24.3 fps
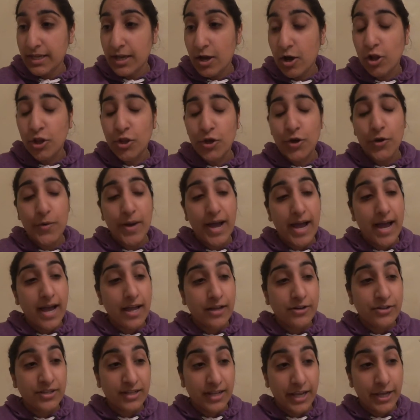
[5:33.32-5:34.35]
although,
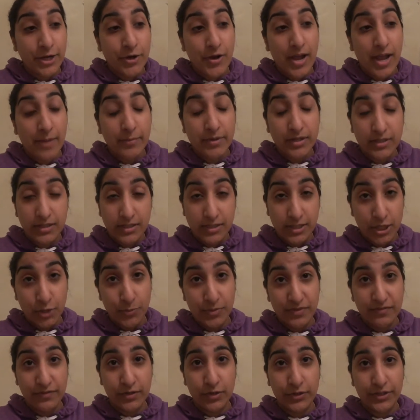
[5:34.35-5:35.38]
to let you know, I am going to continue
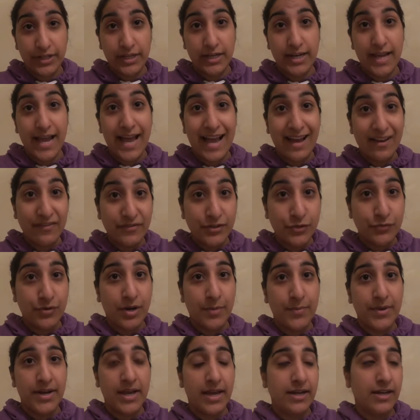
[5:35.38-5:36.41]
with vlogging after
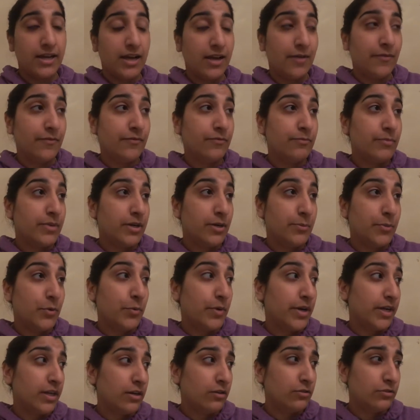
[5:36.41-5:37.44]
Ramadan. I'm going to be
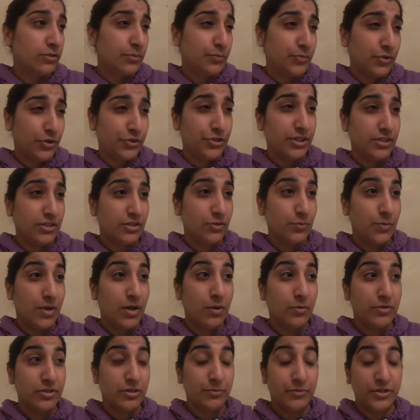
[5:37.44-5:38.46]
working on some projects as
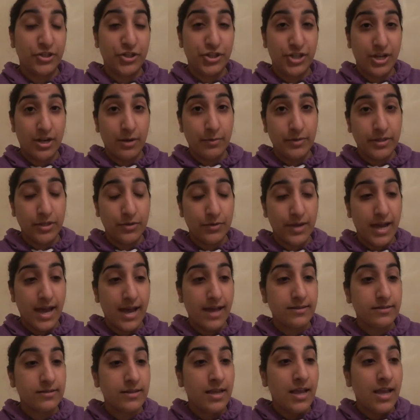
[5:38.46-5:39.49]
well, which I'm going to share with you
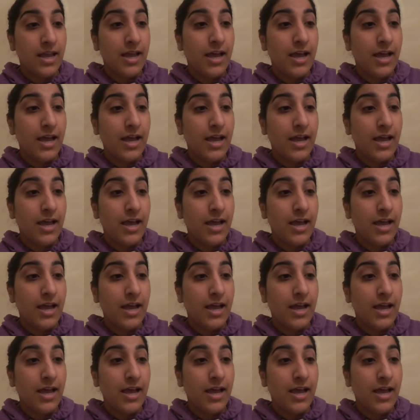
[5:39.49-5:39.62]
guys.